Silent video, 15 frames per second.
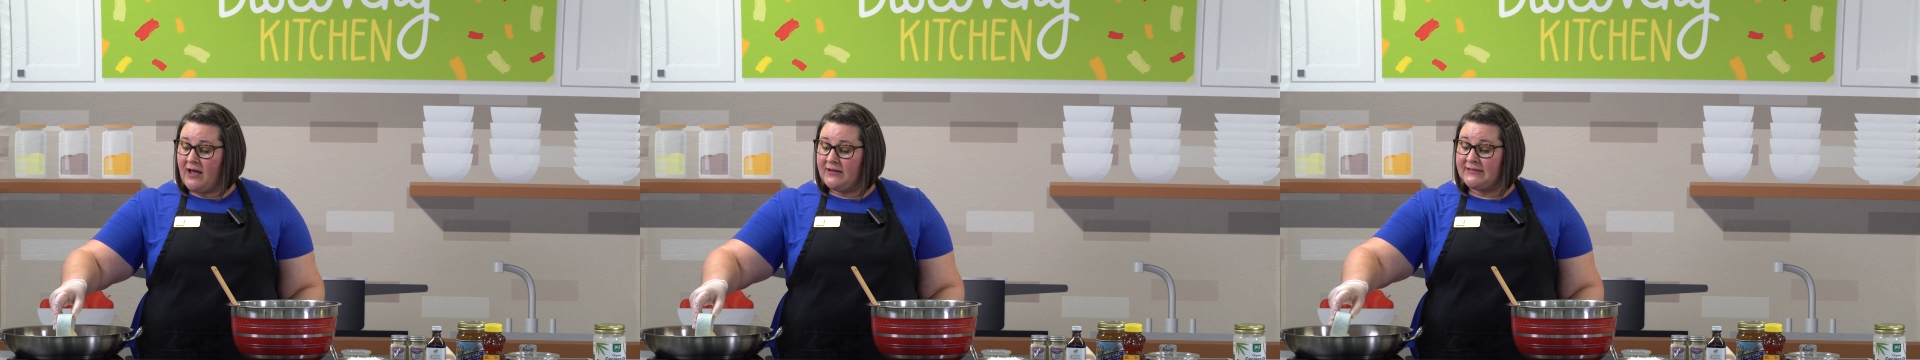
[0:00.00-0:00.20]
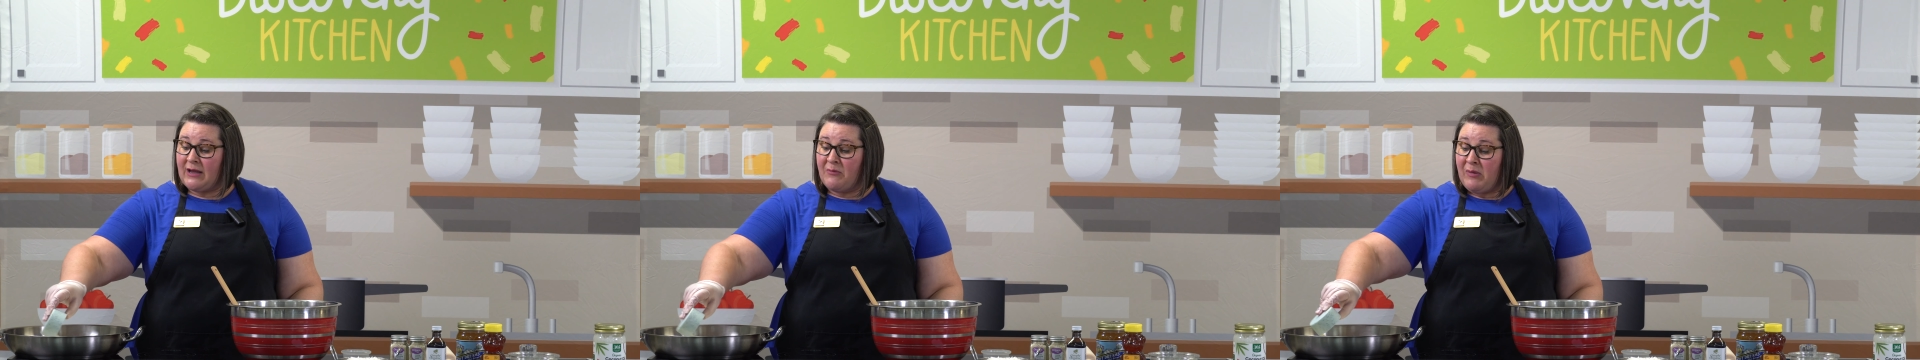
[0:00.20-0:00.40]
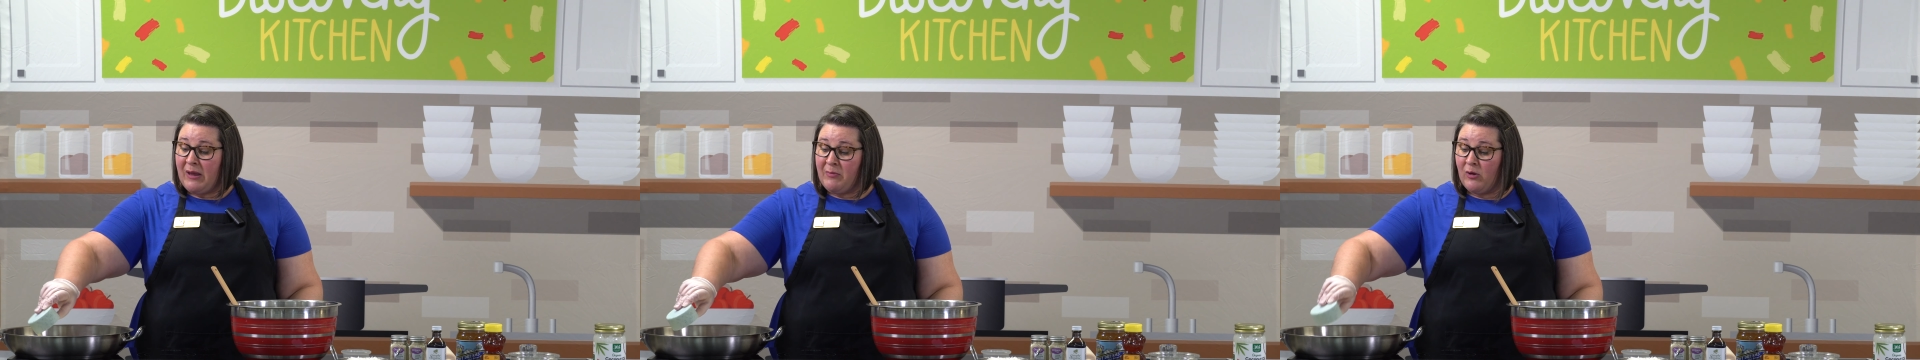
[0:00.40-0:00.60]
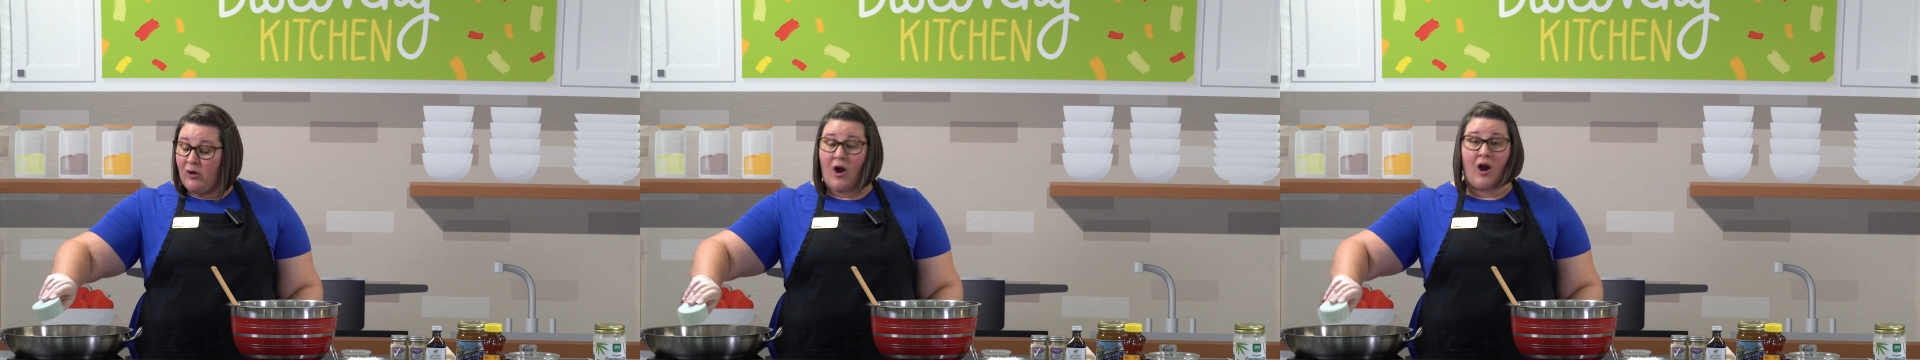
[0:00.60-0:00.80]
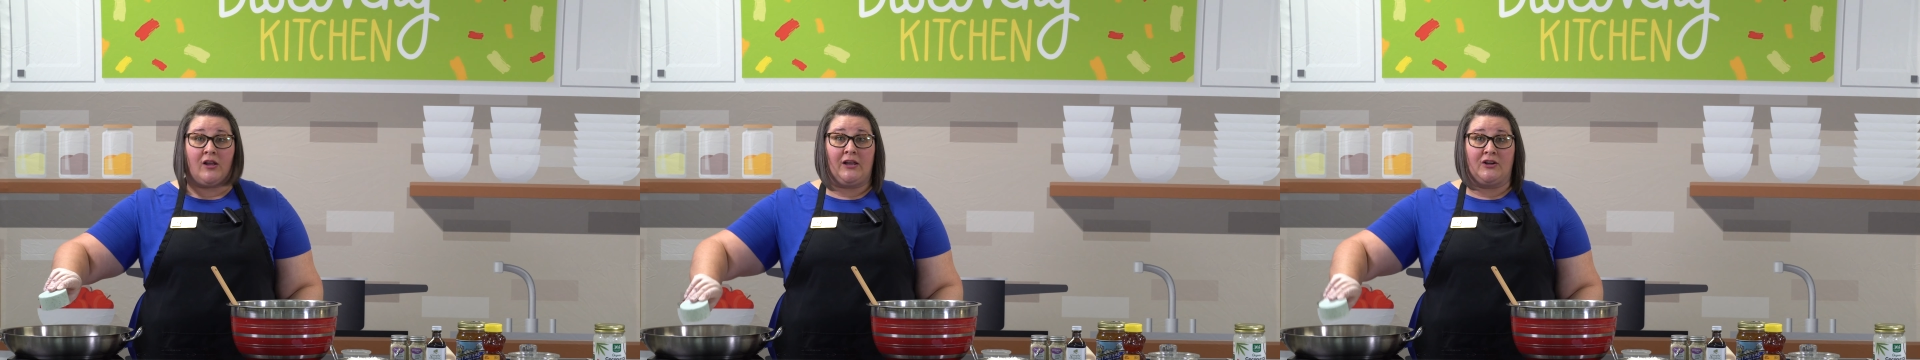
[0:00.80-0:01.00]
some people
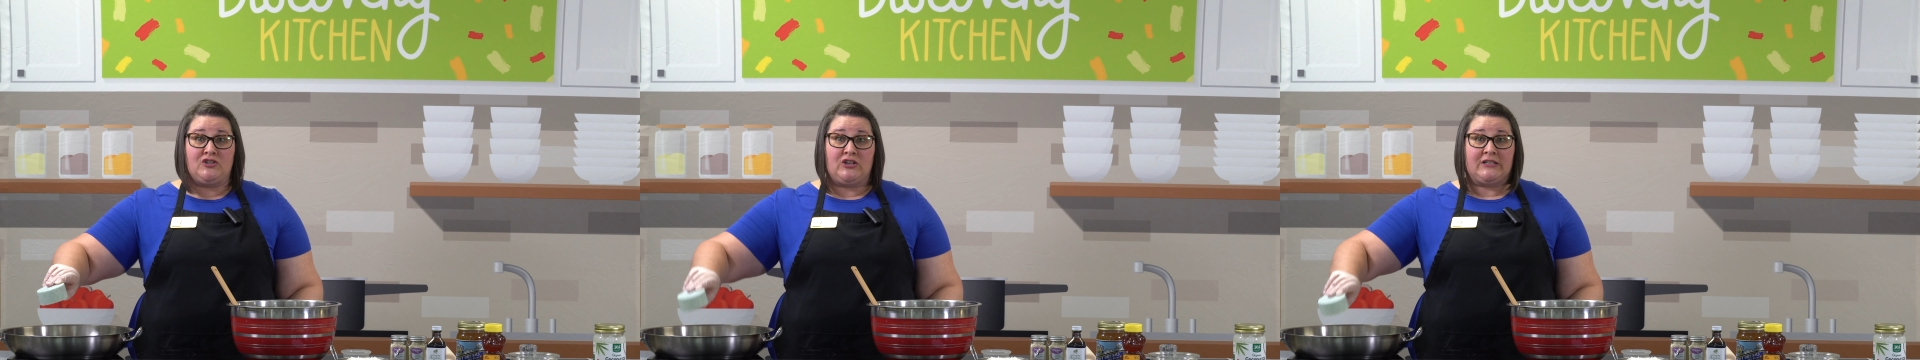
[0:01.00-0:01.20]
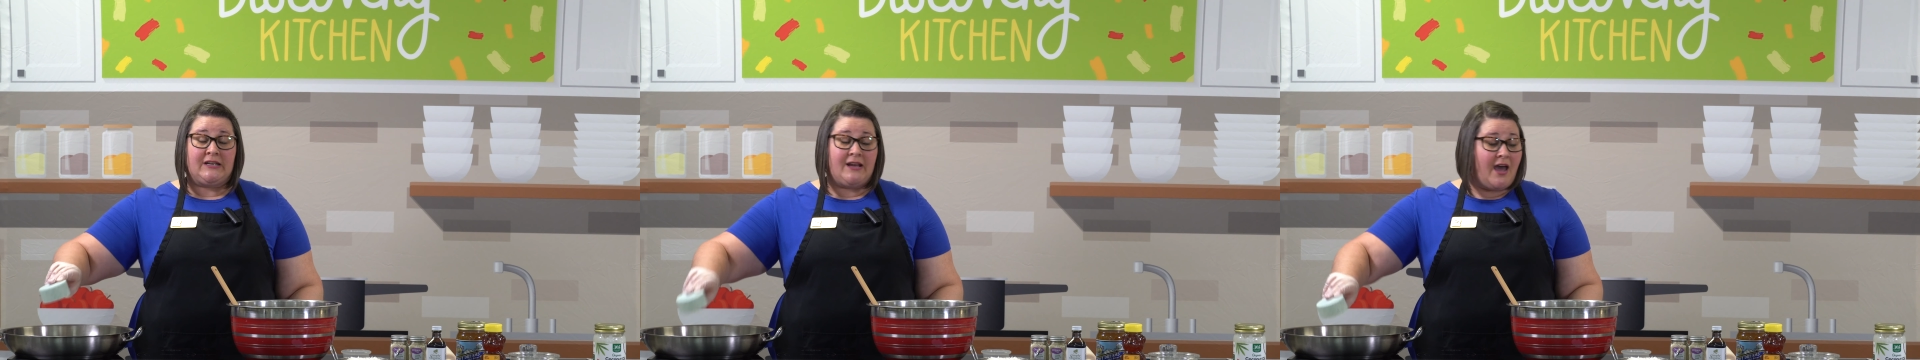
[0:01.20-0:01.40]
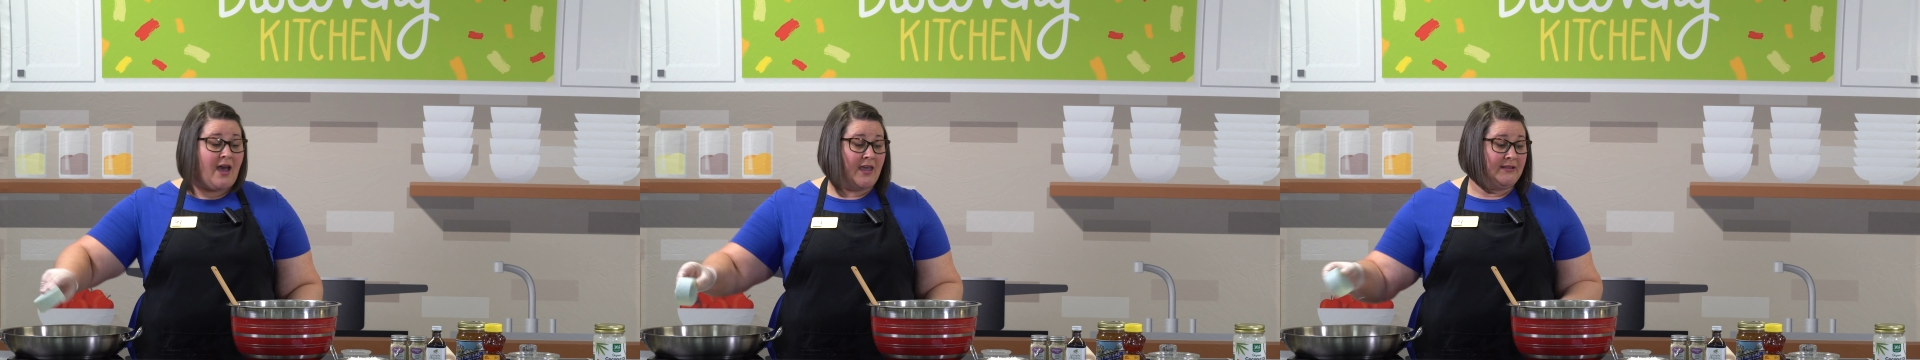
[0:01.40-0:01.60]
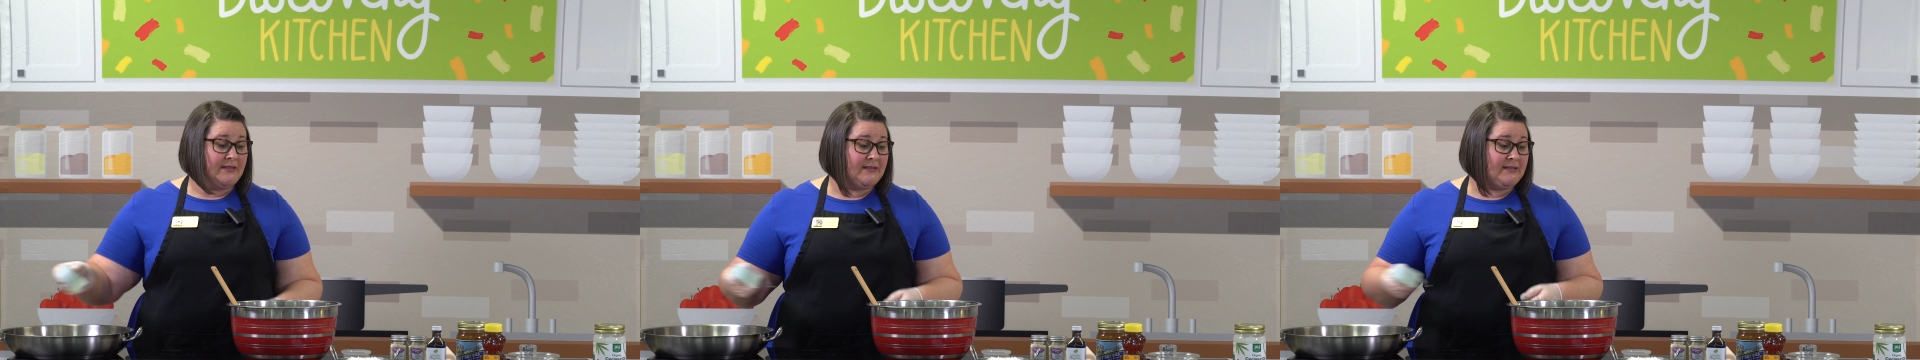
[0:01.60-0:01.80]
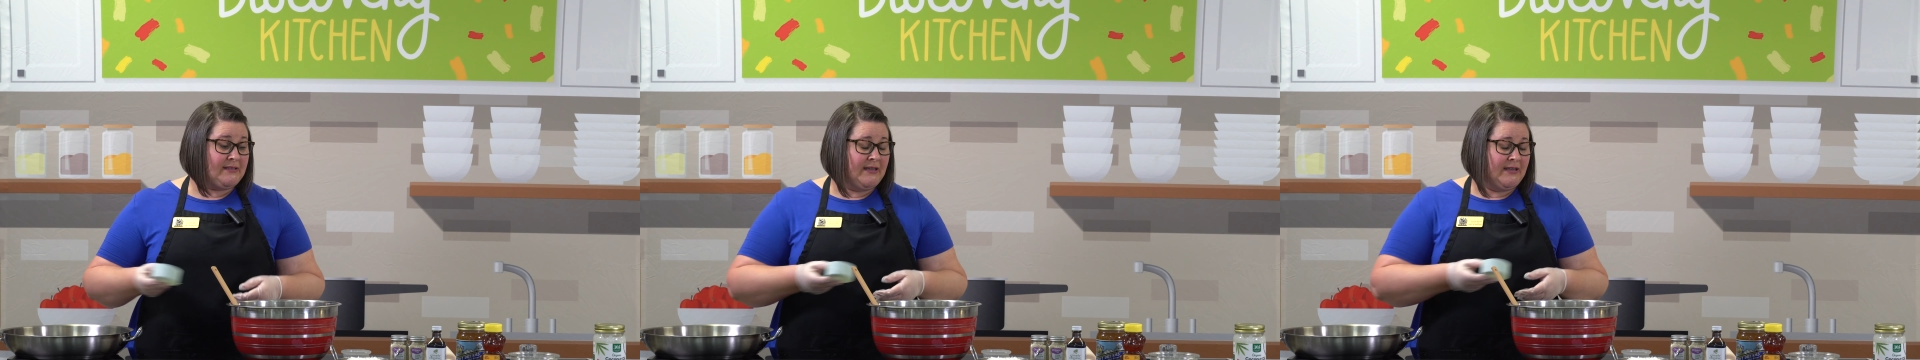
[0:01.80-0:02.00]
are allergic to
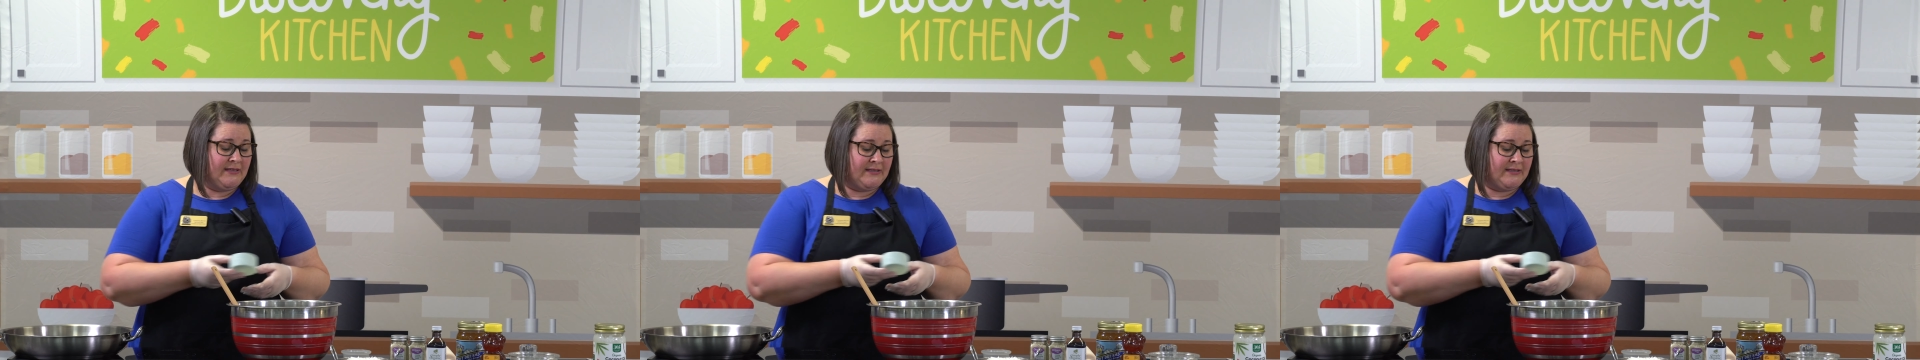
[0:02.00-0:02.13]
nuts.